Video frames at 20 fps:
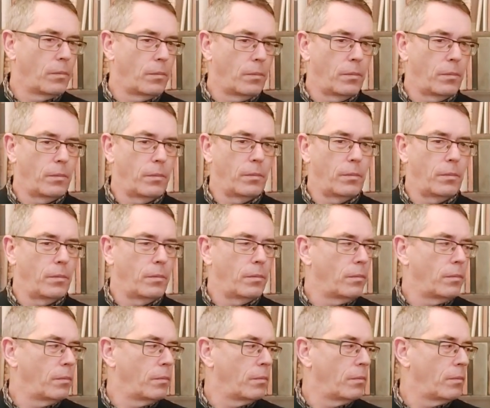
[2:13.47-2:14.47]

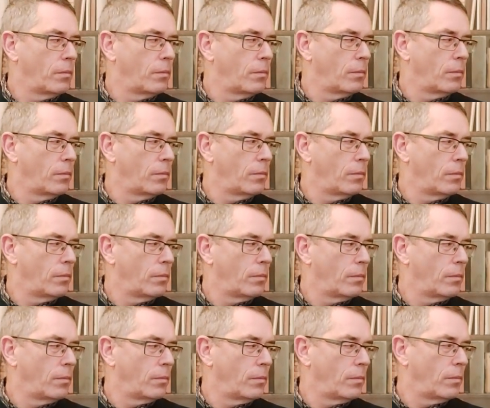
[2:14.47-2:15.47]

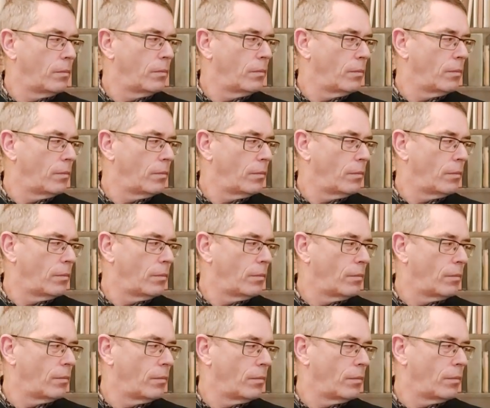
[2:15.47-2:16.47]

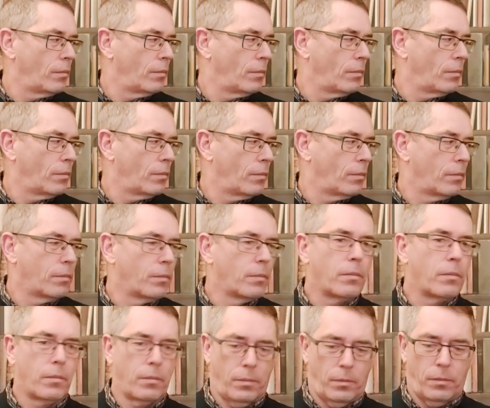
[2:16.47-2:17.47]

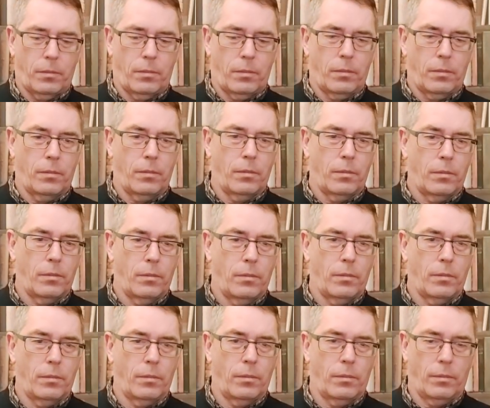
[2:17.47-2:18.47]

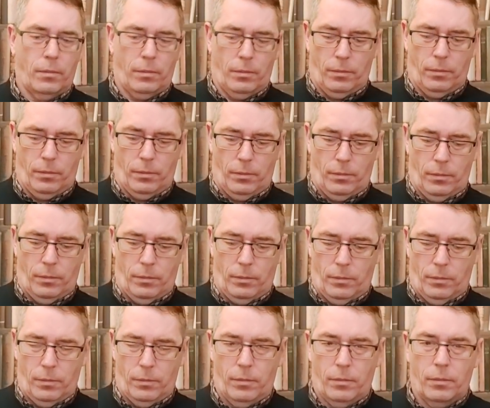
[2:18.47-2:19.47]

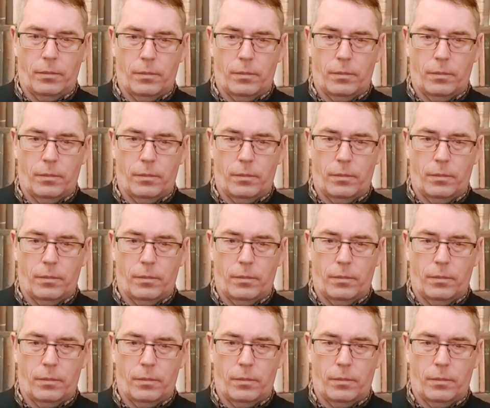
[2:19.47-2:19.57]
(not speaking)